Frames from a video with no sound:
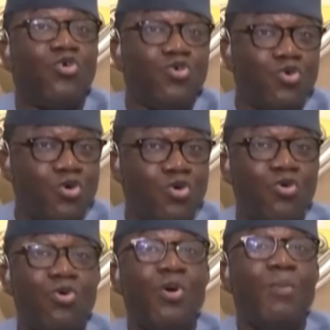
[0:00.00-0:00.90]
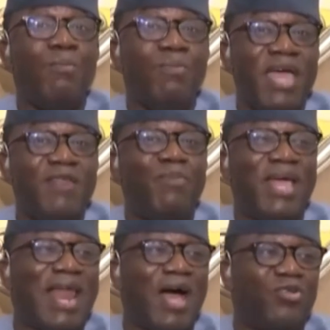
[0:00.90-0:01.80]
who made
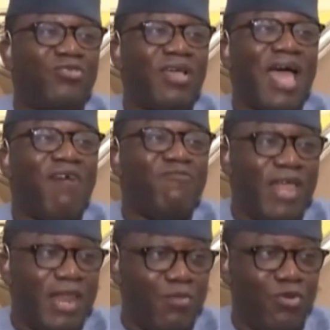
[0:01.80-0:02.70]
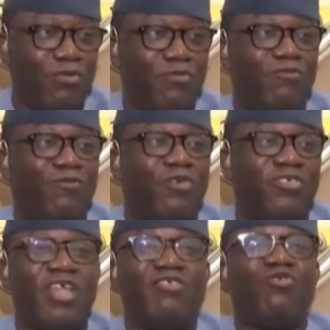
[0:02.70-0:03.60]
bailout available for
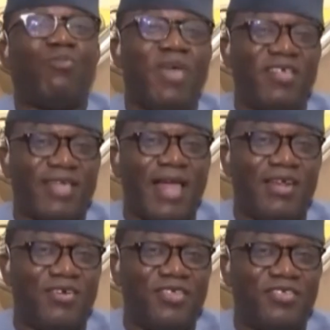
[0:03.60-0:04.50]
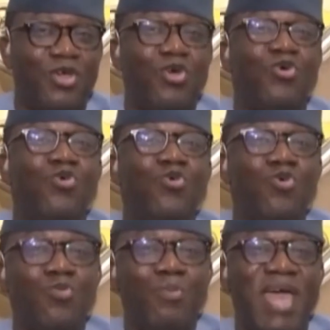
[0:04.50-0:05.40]
states to pay salaries,
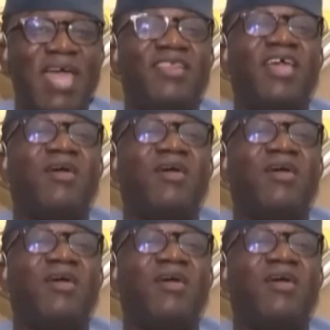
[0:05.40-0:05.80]
who made